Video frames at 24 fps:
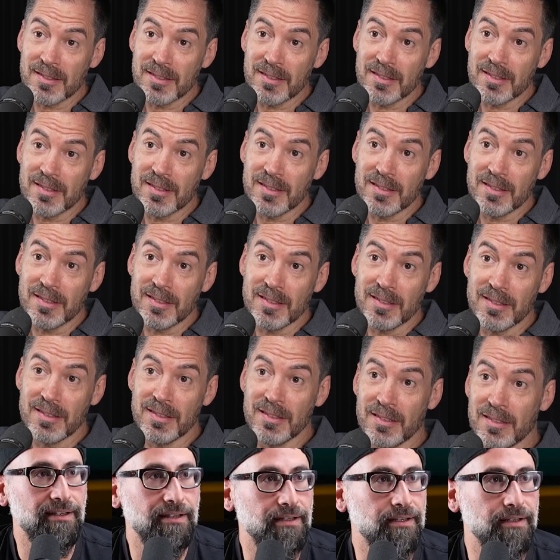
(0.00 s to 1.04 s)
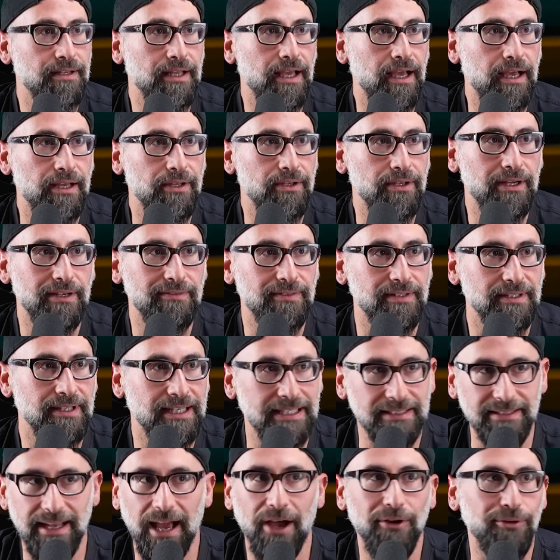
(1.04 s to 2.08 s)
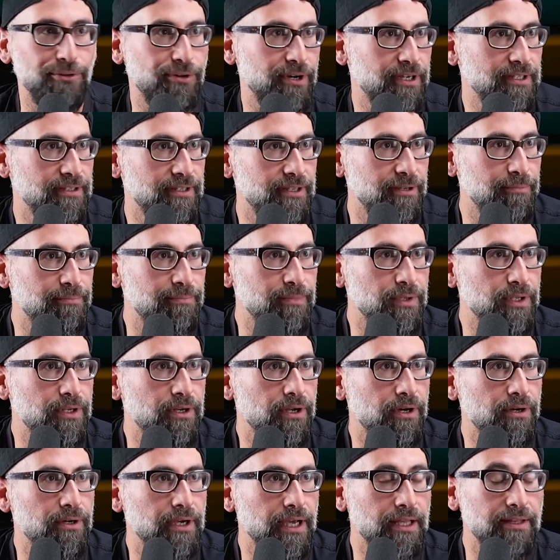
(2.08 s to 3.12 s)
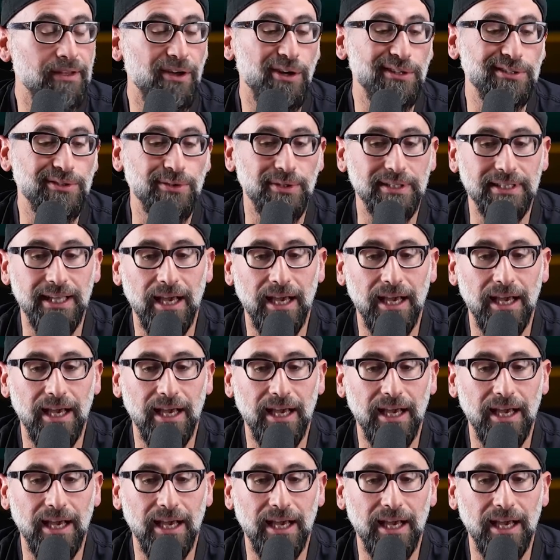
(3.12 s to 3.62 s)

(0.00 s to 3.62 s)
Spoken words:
You can't. Yeah, you have to like downgrade them, And also